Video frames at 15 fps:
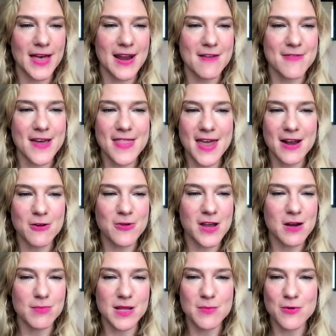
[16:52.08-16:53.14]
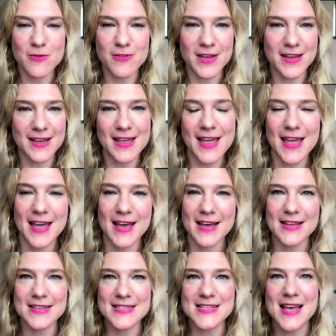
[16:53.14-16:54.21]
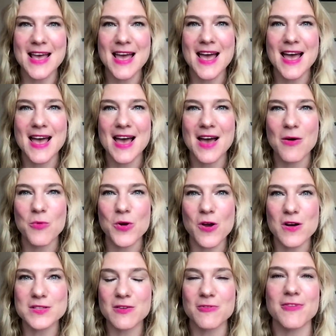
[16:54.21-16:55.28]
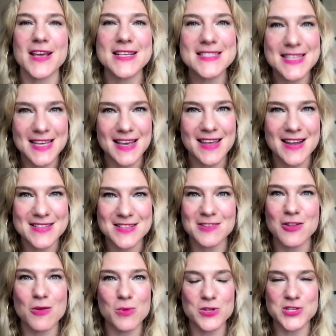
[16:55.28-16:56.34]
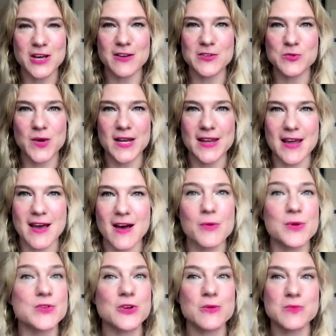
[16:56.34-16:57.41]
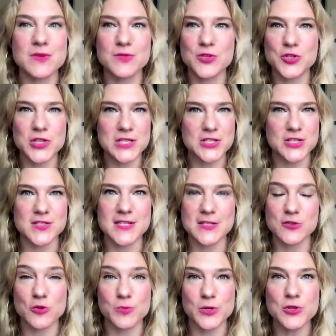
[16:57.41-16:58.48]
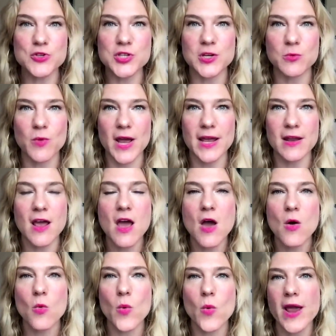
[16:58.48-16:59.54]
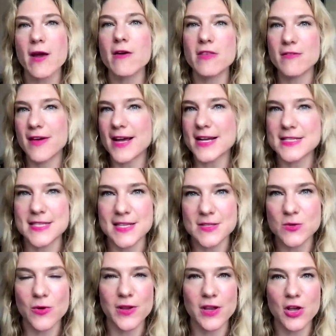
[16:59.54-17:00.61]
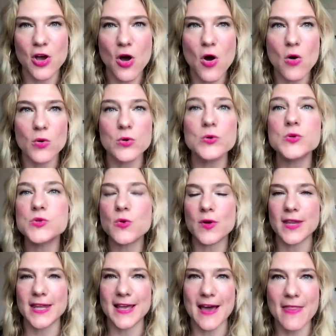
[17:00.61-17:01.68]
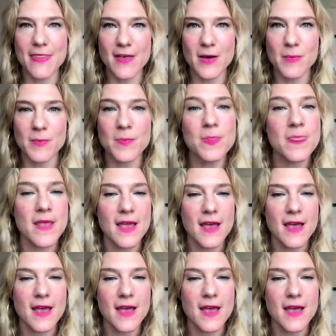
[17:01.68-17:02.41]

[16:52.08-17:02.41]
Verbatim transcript: And I find that incredibly moving. And we're also facing it as a global challenge right now in terms of judicious distribution, right? Where are the vaccines going to go? Who's going to get them?